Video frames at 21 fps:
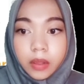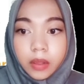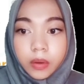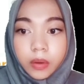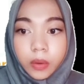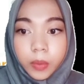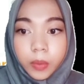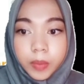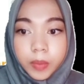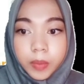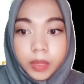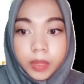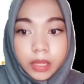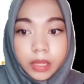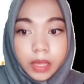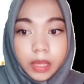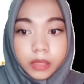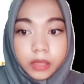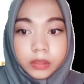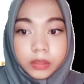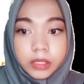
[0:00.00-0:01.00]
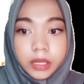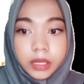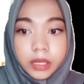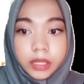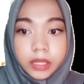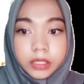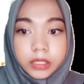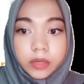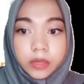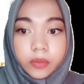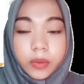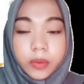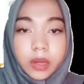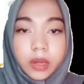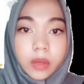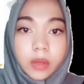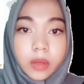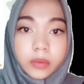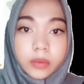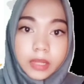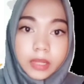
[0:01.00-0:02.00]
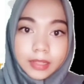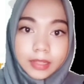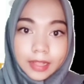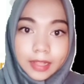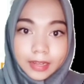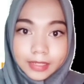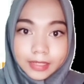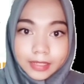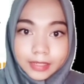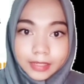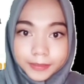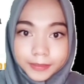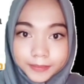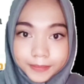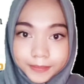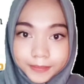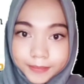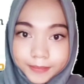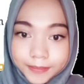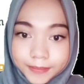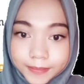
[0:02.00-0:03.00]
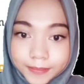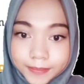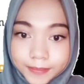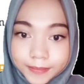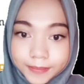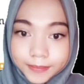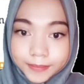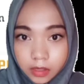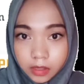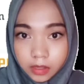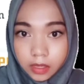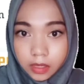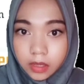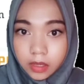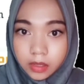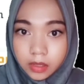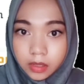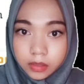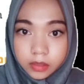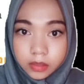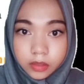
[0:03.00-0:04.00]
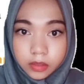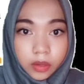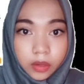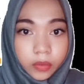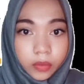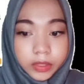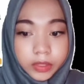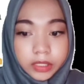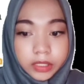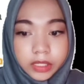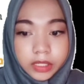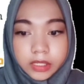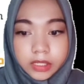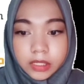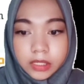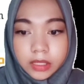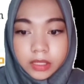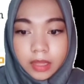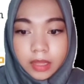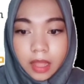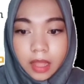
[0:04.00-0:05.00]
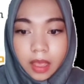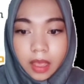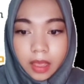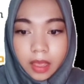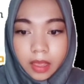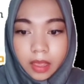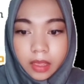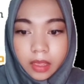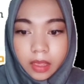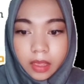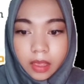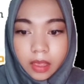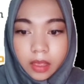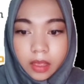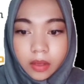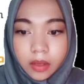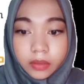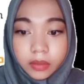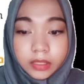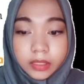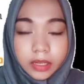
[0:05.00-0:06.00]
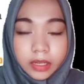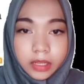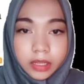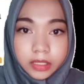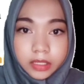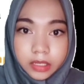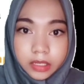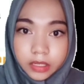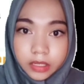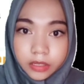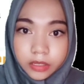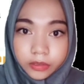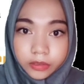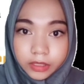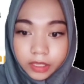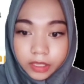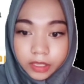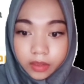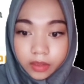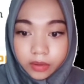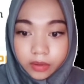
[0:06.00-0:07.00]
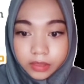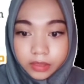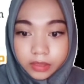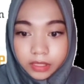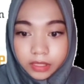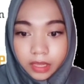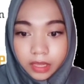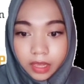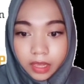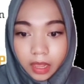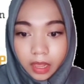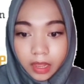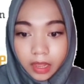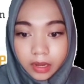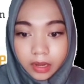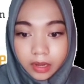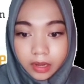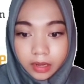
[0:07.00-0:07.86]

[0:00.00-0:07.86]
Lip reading: aerobic oxidation without catalyst. So, which is like oxidation using oxygen